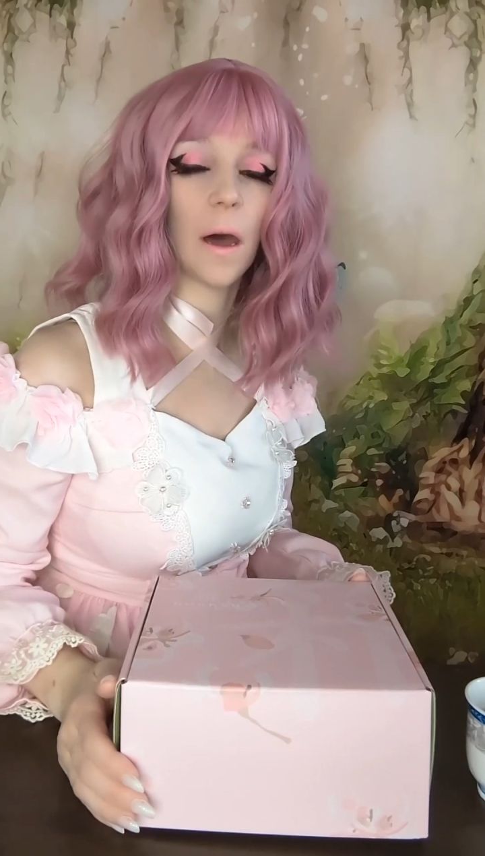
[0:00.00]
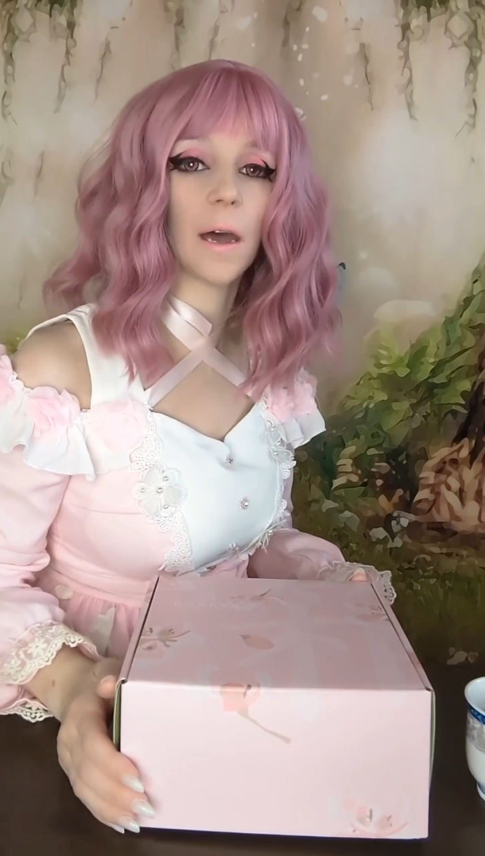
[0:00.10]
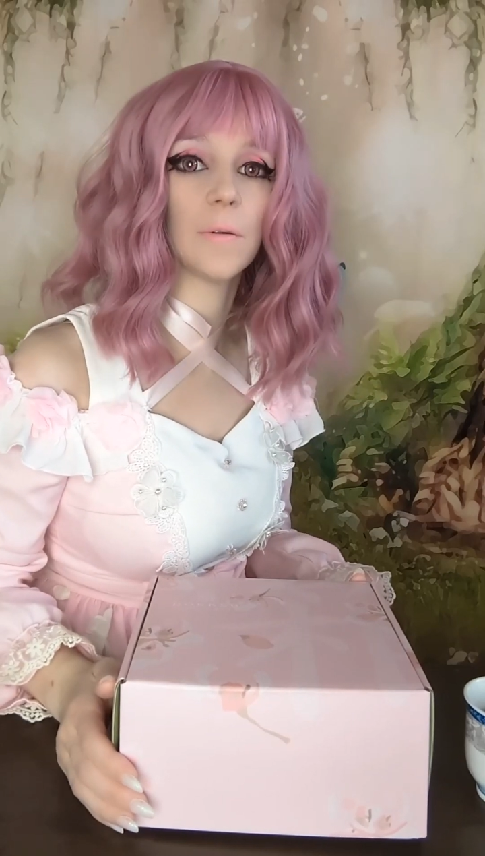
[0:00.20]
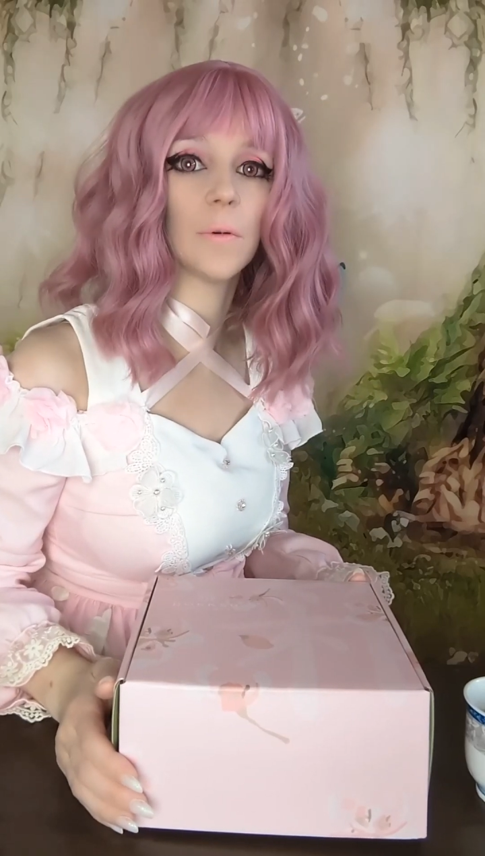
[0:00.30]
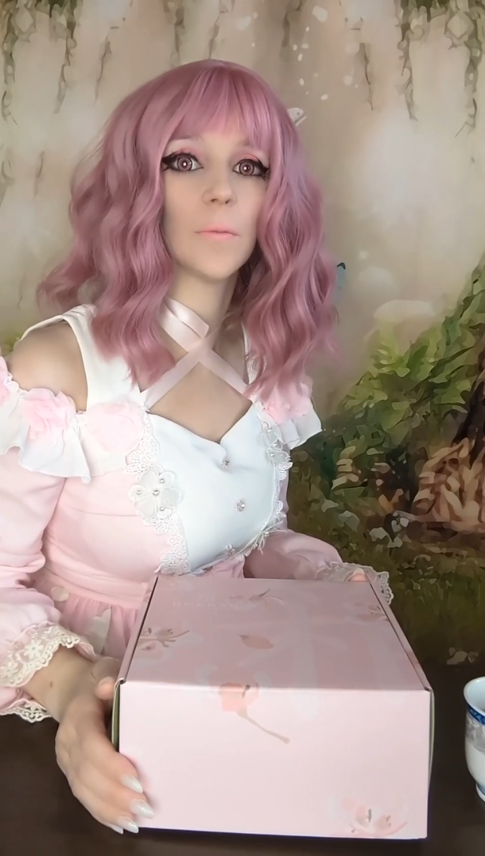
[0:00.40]

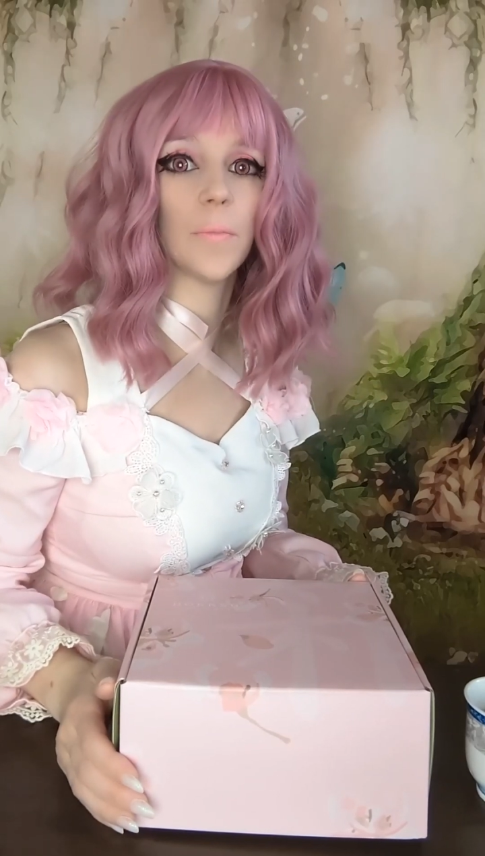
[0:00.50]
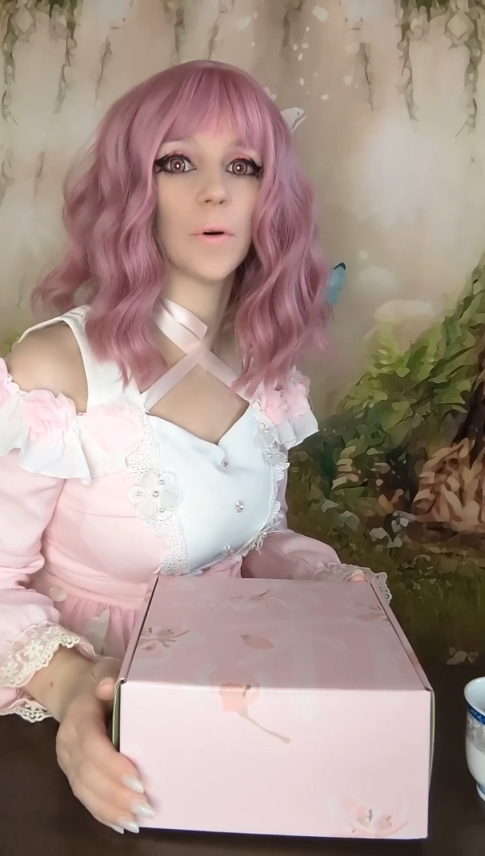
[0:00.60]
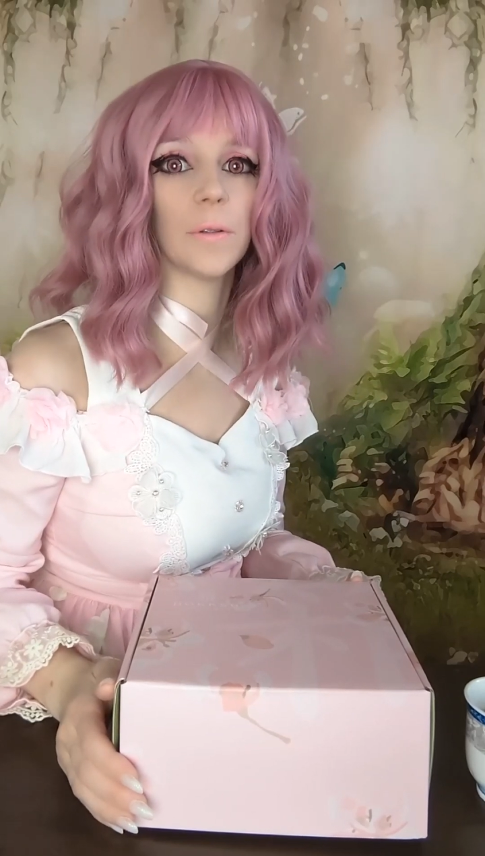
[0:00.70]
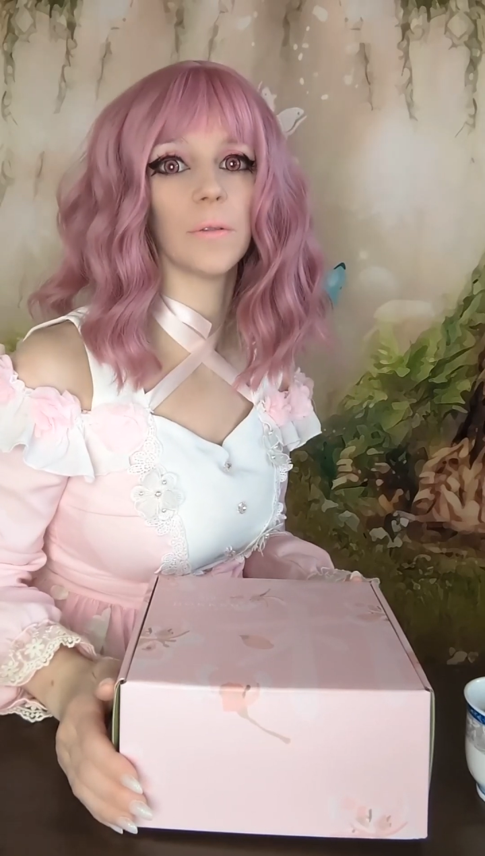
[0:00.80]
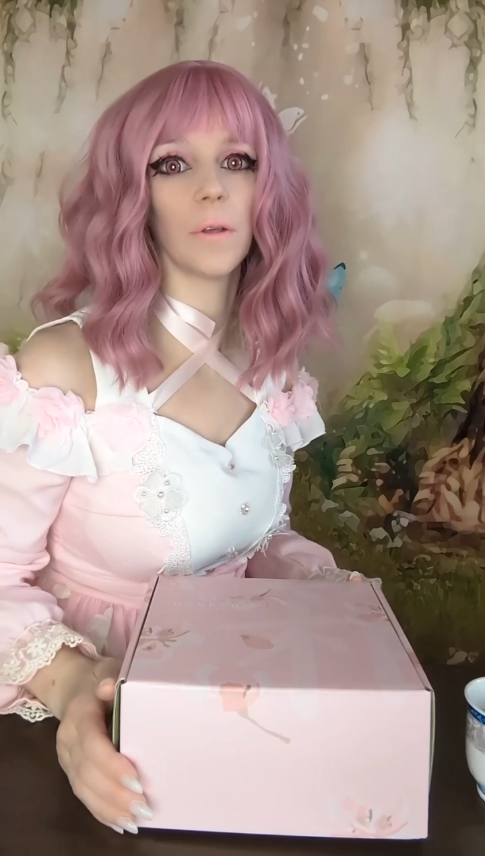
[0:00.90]
I will
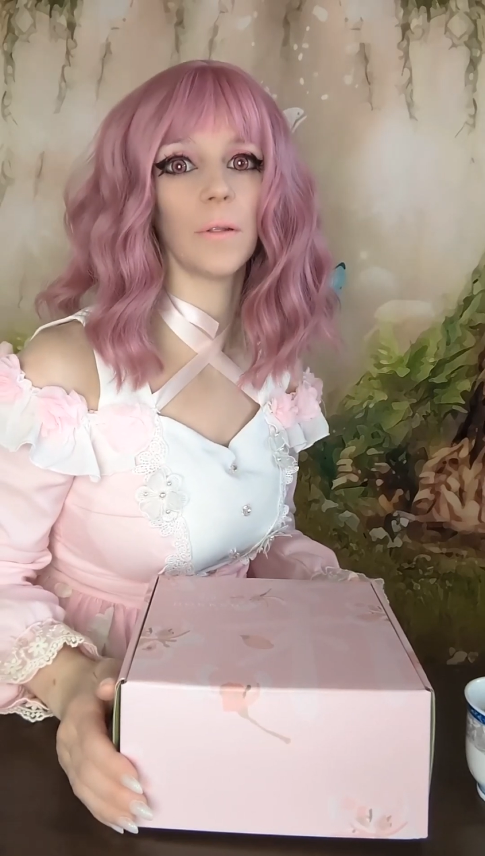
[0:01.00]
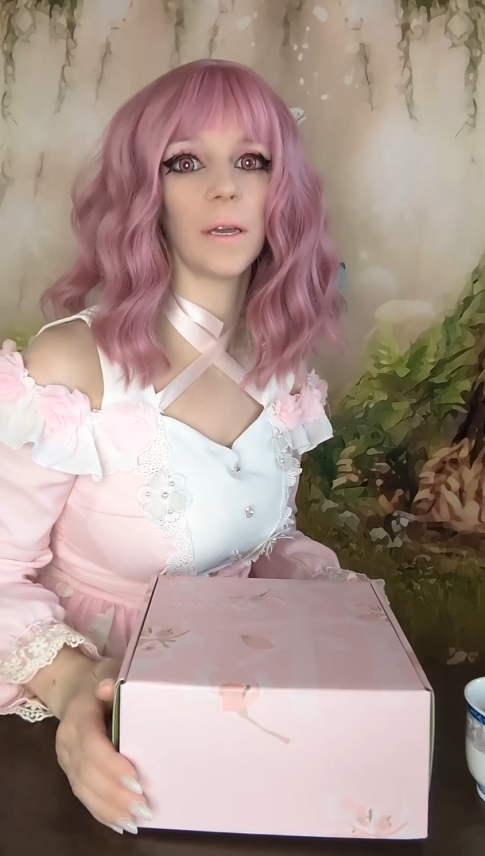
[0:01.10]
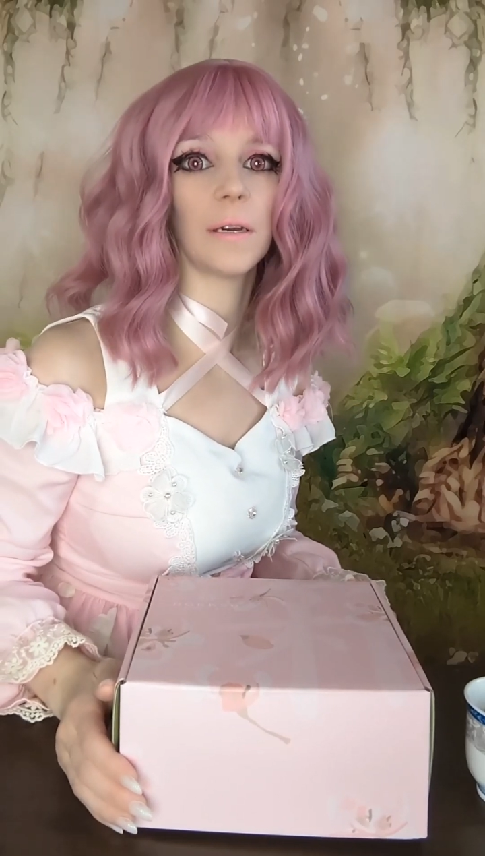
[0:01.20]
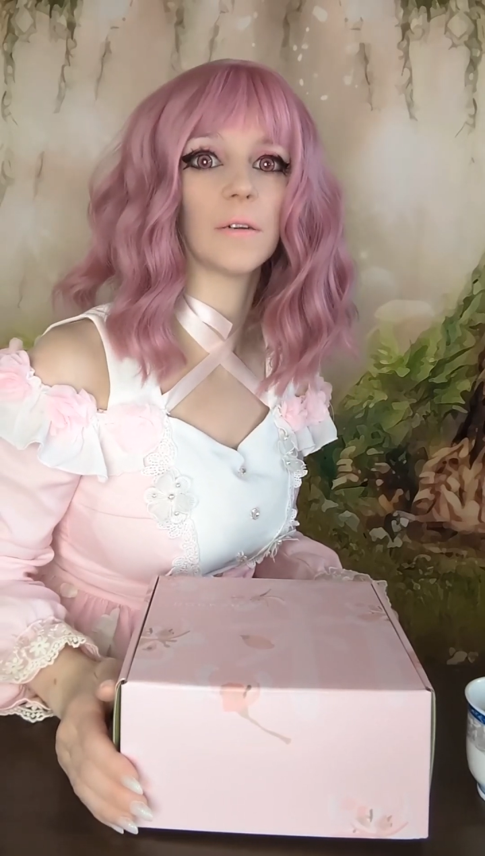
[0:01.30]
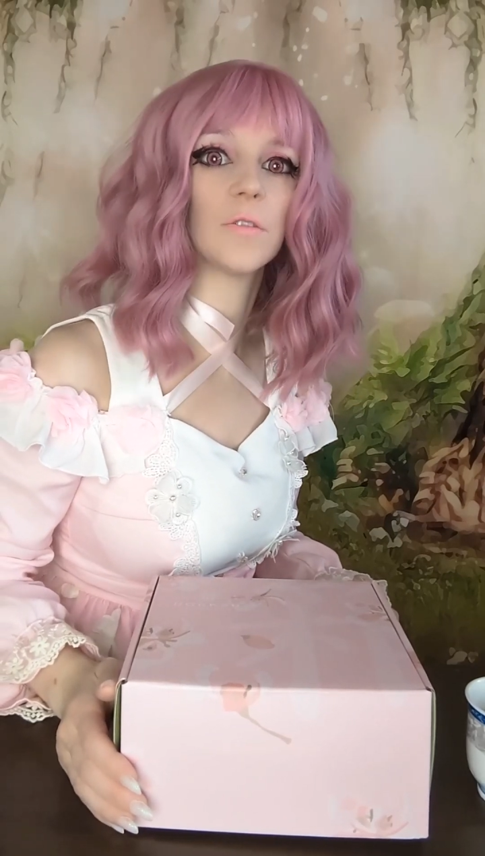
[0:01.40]
put the link